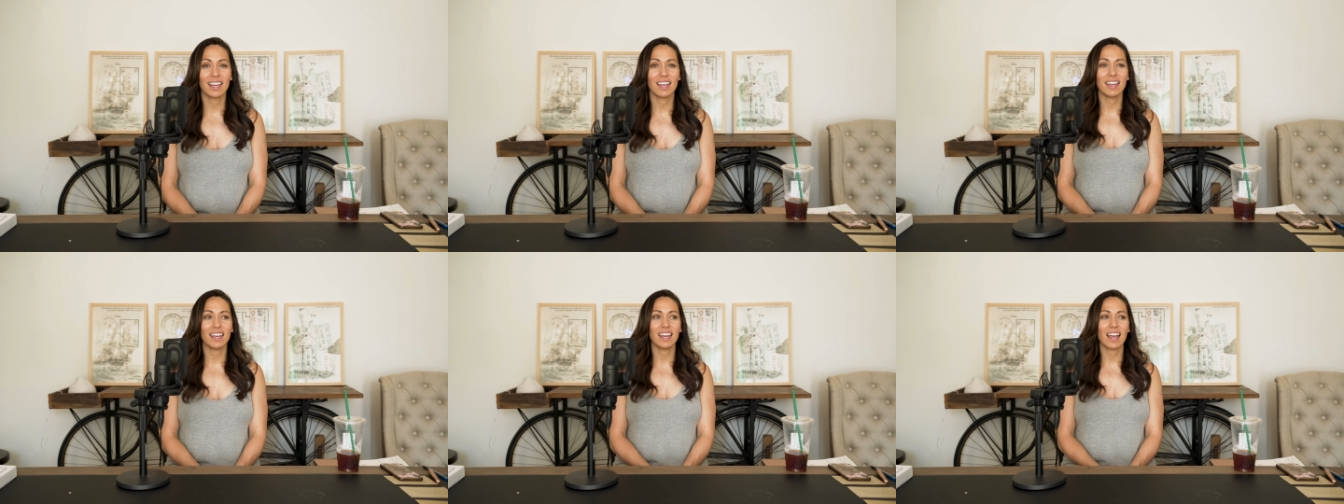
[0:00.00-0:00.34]

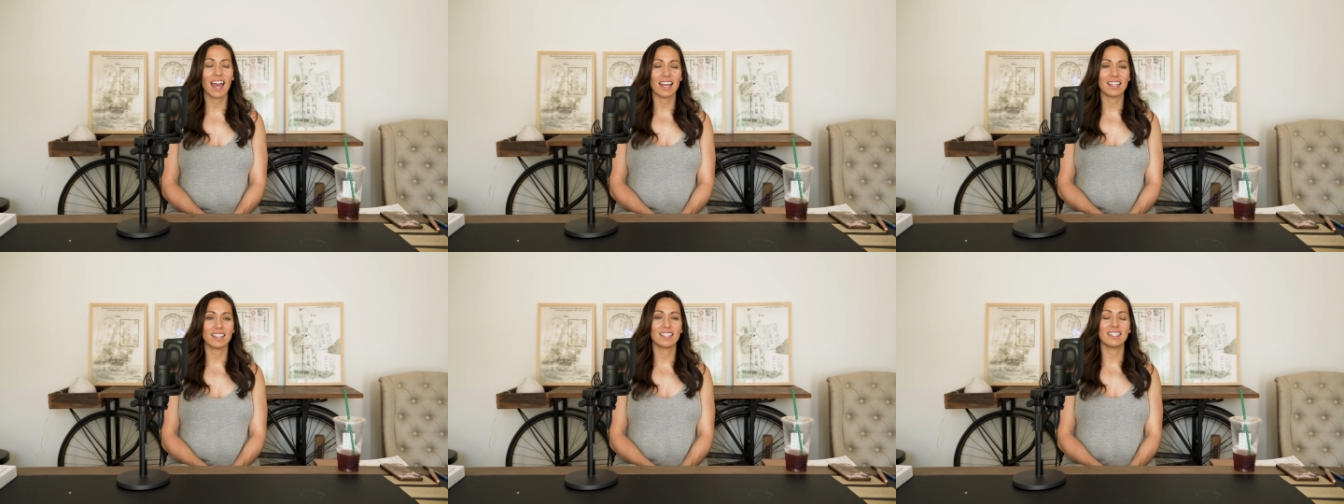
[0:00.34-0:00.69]

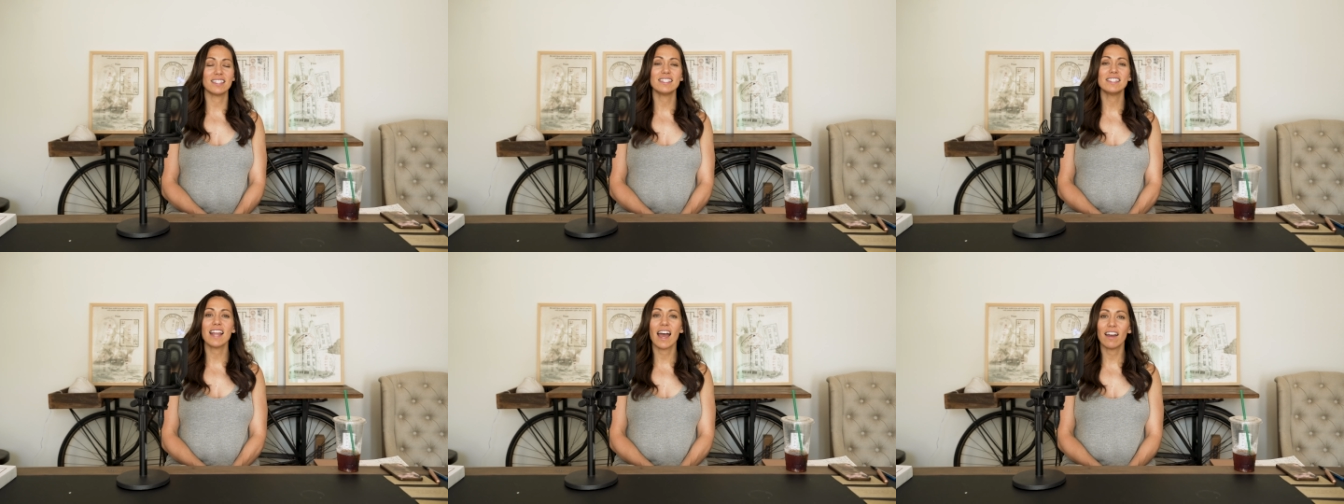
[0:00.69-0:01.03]
He has
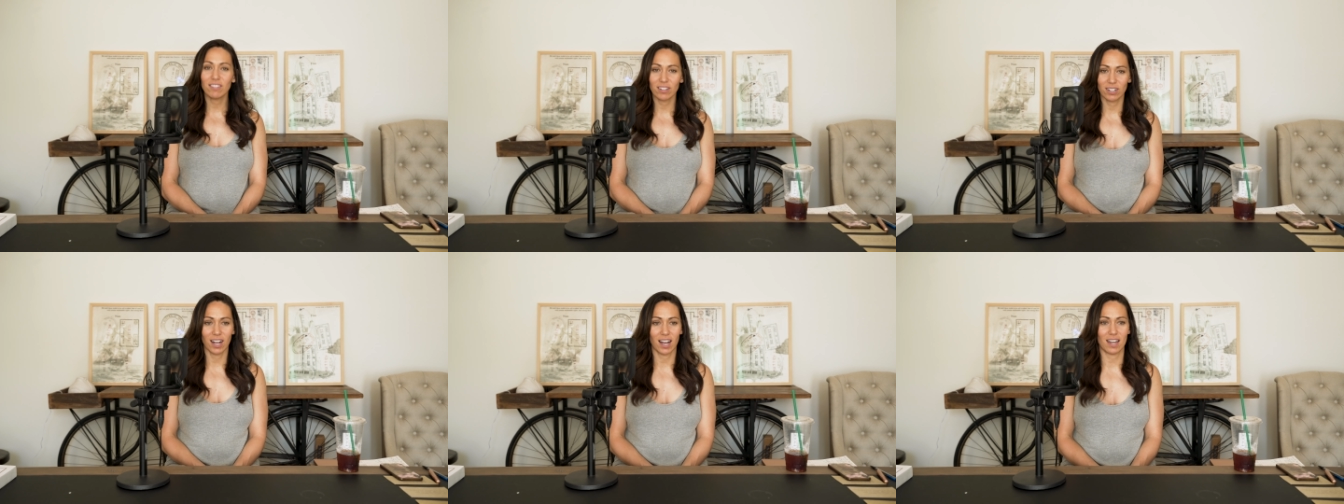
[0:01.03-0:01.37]

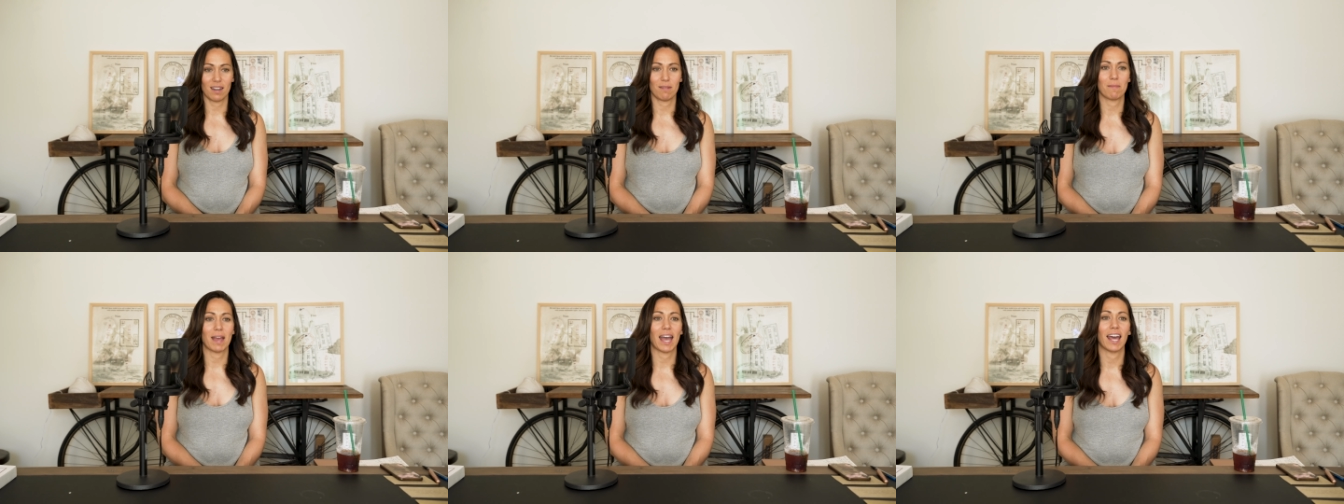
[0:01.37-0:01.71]
never
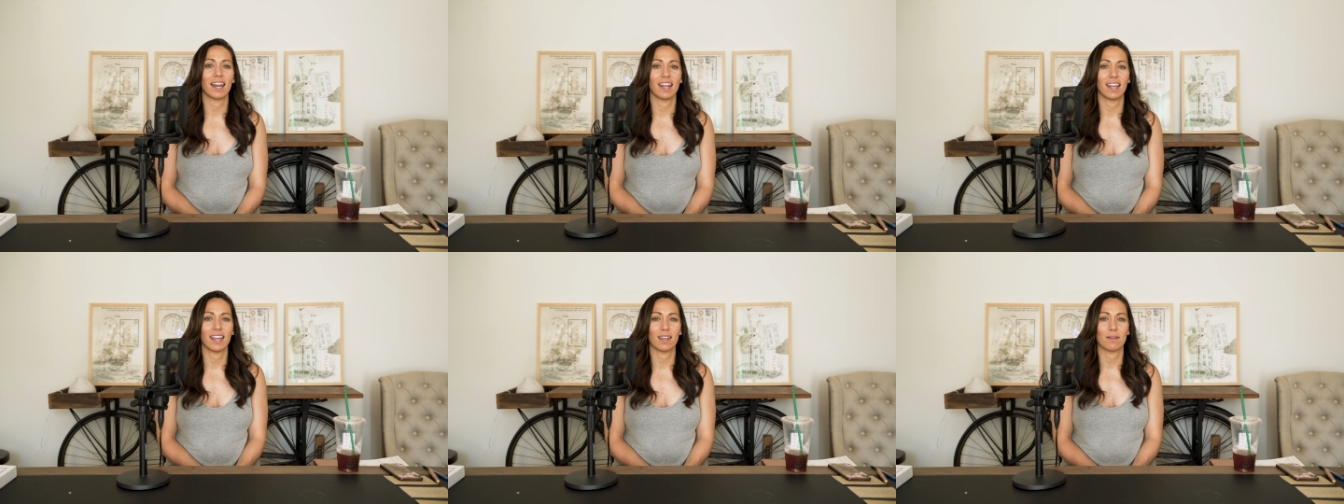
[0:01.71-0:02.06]
gotten
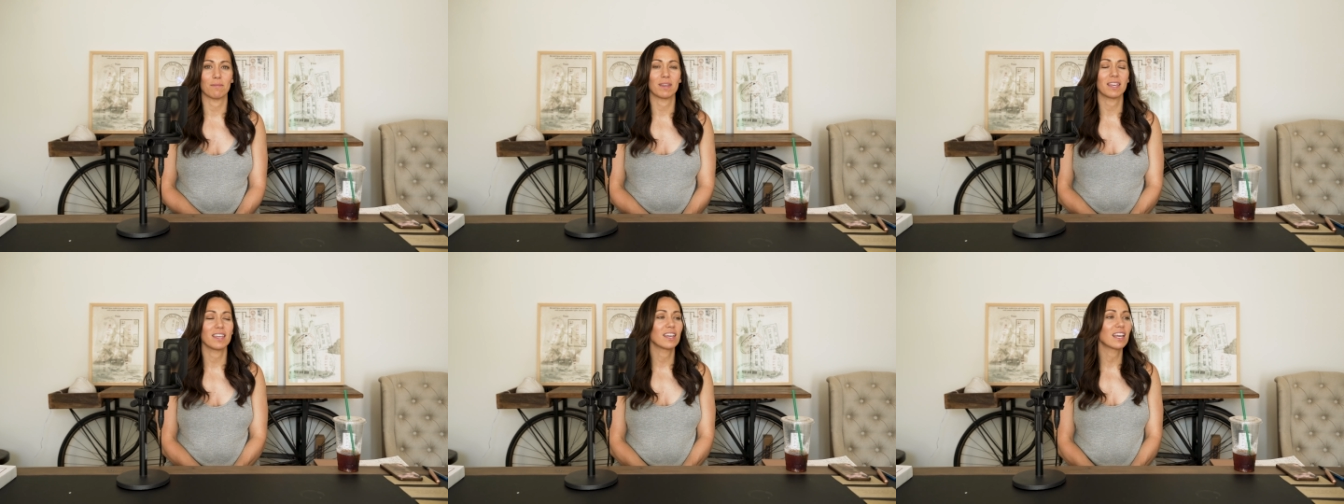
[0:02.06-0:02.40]
mad at
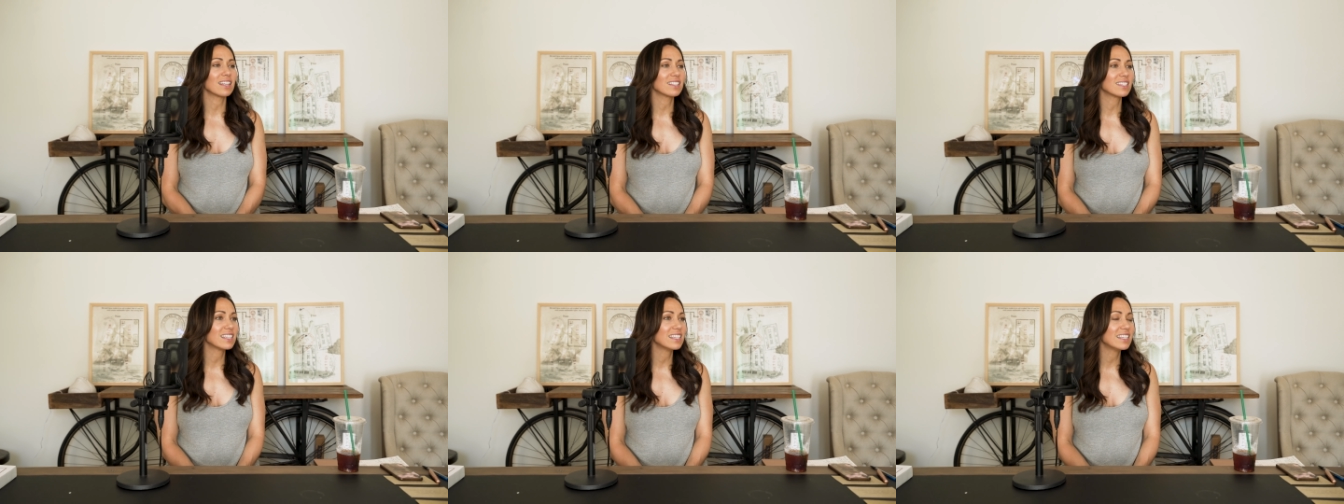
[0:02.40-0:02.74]
him.
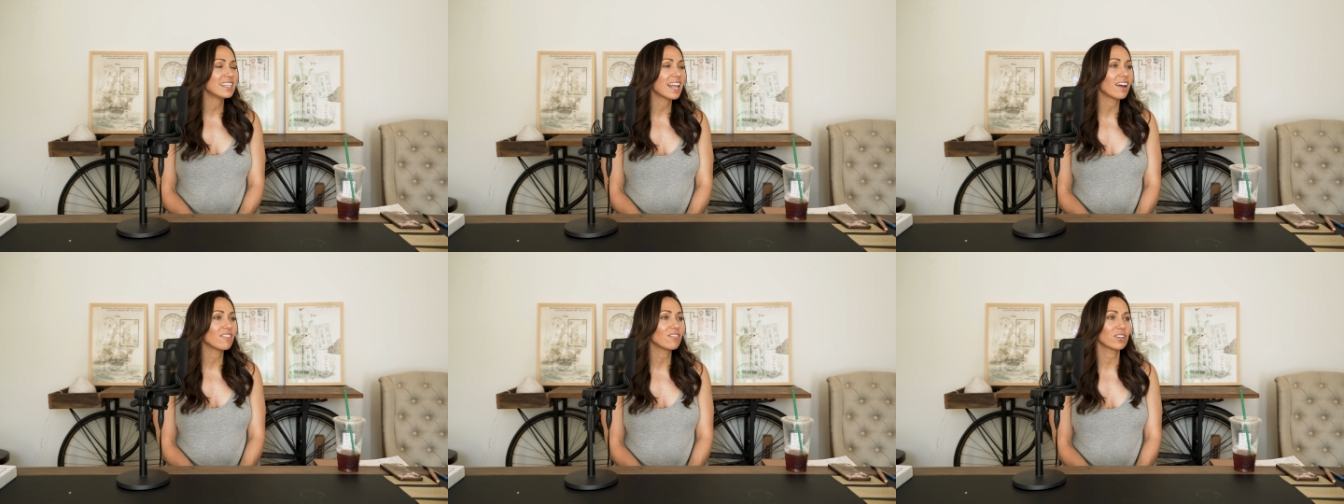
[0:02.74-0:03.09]
He has
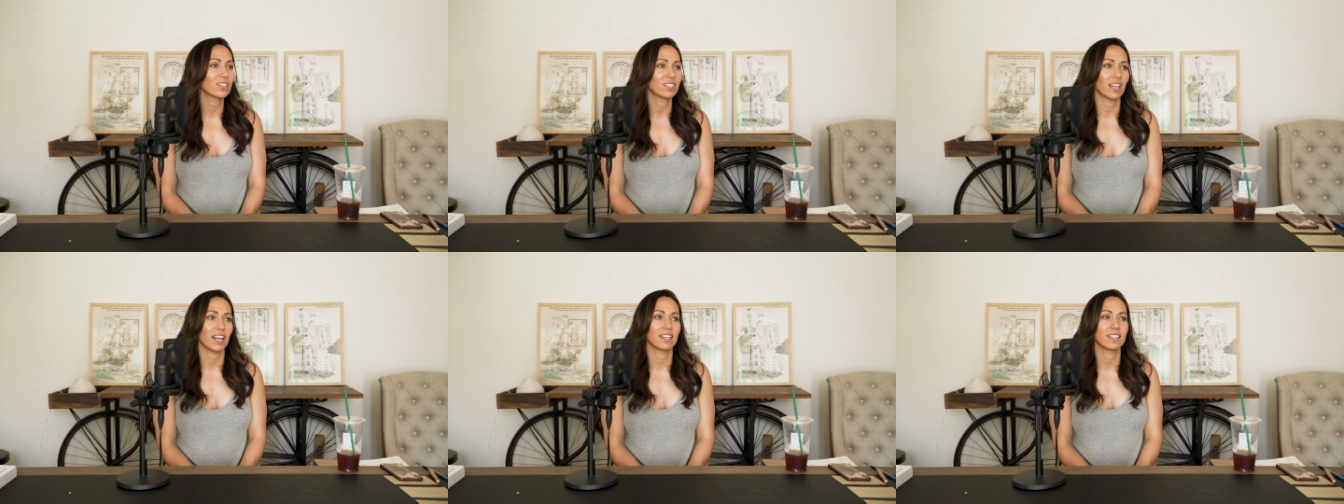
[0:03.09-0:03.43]

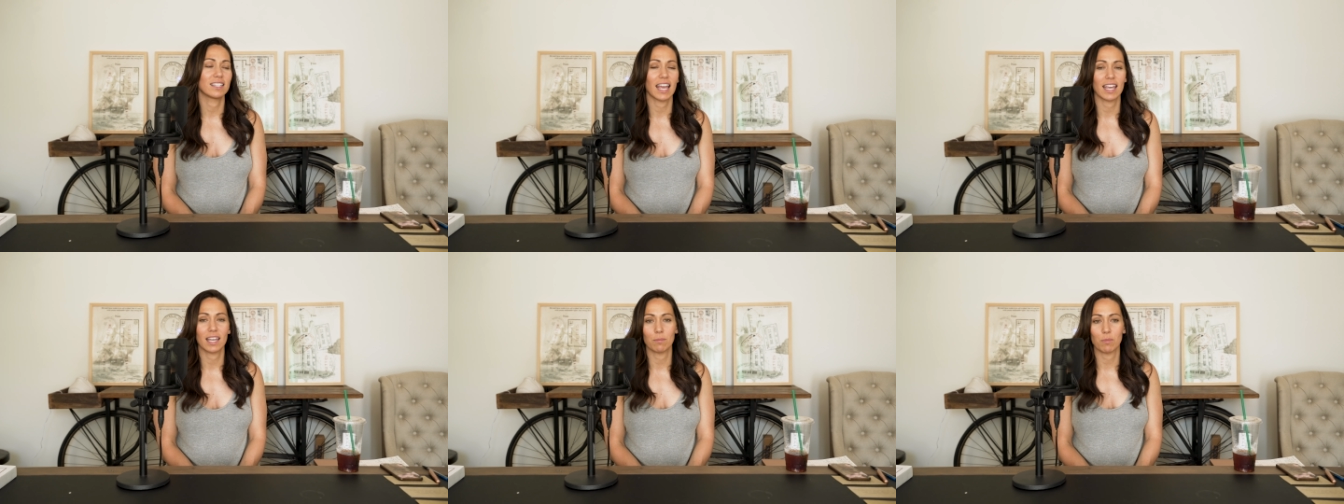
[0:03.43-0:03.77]
never
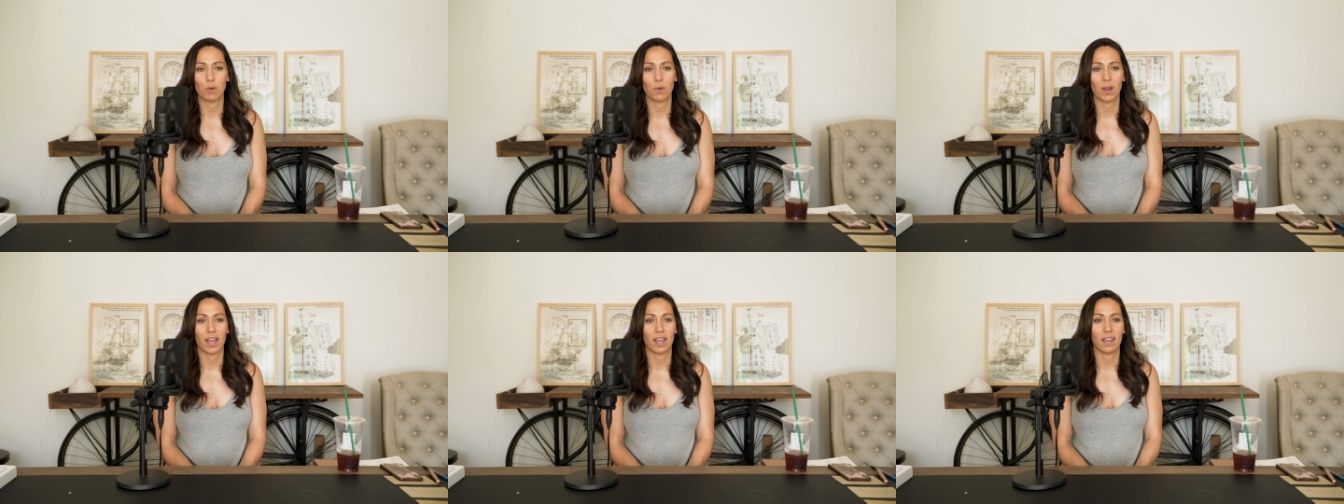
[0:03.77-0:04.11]
said take
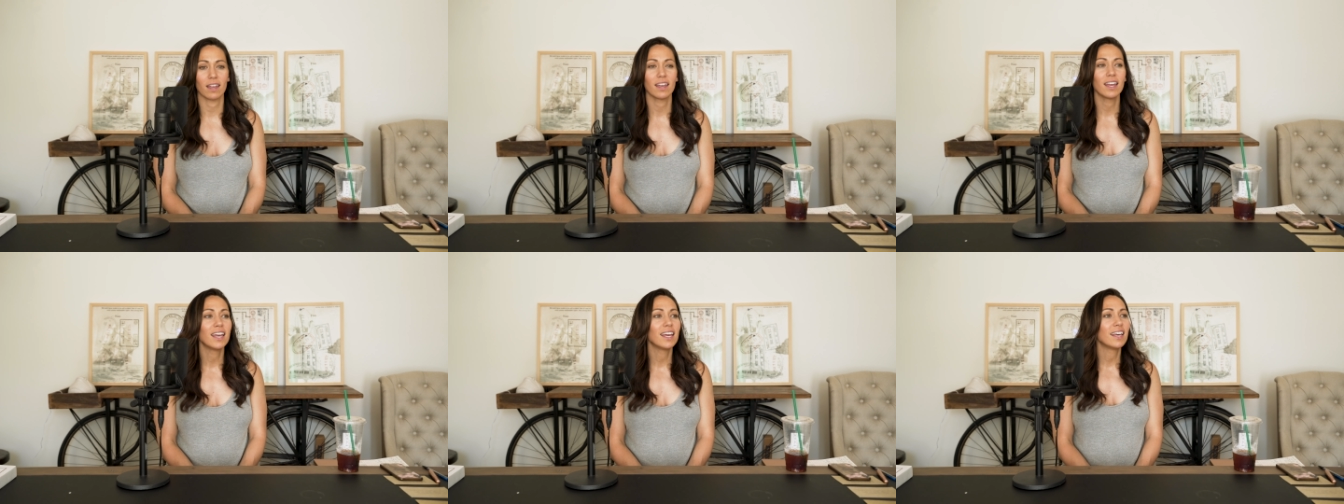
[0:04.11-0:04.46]
him
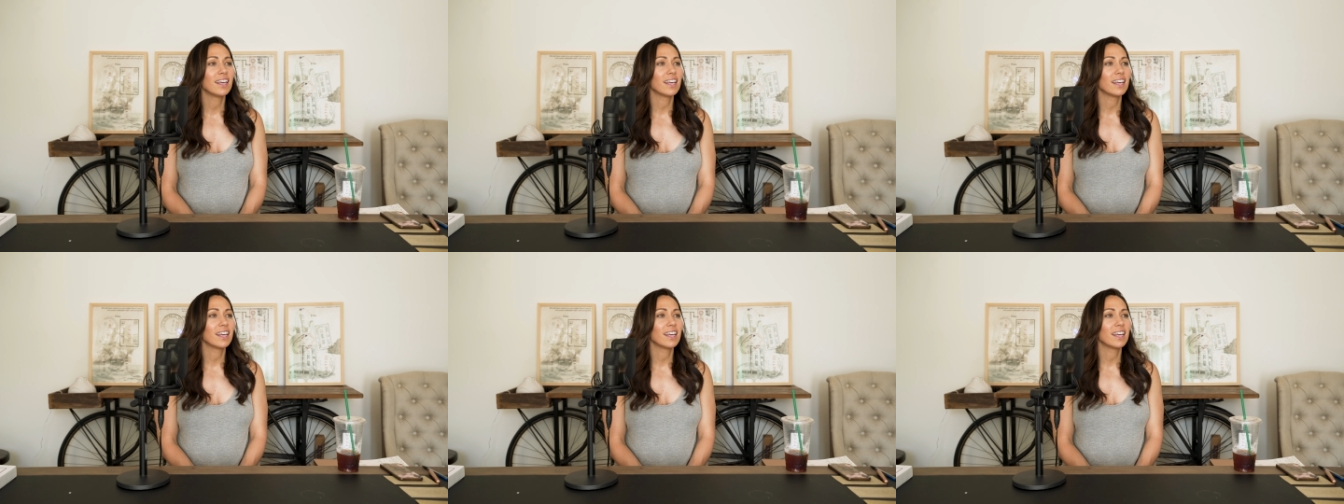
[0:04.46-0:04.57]
away.